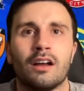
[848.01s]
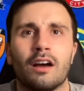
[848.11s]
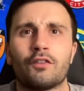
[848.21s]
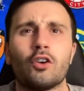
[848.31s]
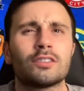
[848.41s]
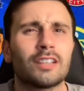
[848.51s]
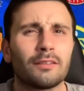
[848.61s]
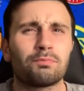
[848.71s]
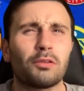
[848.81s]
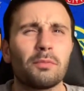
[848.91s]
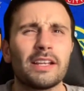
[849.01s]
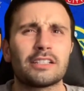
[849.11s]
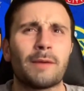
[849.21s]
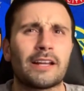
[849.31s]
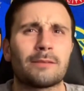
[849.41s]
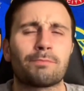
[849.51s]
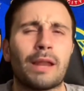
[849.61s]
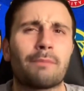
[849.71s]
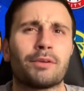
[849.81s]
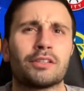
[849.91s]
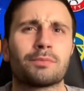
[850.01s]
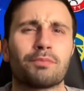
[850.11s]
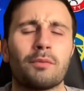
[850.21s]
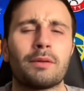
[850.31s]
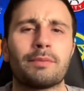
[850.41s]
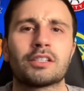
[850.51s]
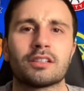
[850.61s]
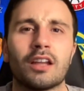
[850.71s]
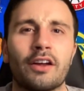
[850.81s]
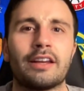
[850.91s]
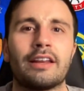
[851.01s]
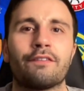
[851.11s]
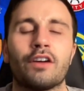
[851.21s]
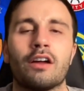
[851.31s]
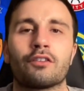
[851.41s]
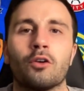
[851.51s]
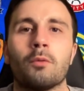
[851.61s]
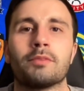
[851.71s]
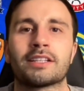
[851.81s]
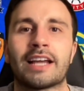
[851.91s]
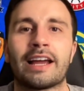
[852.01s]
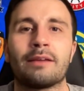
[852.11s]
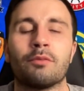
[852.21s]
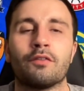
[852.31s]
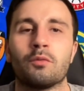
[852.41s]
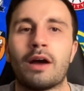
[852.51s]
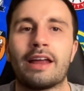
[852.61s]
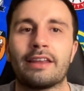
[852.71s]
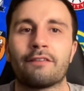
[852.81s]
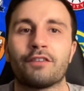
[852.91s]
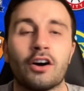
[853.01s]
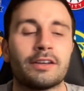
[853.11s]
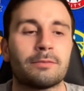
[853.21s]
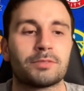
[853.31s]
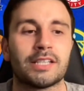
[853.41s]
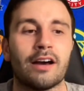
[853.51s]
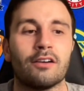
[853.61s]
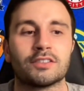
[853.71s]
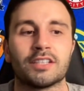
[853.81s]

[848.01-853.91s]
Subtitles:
Of course, I've probably expected Blackburn to probably be slightly further up the table than where they find themselves.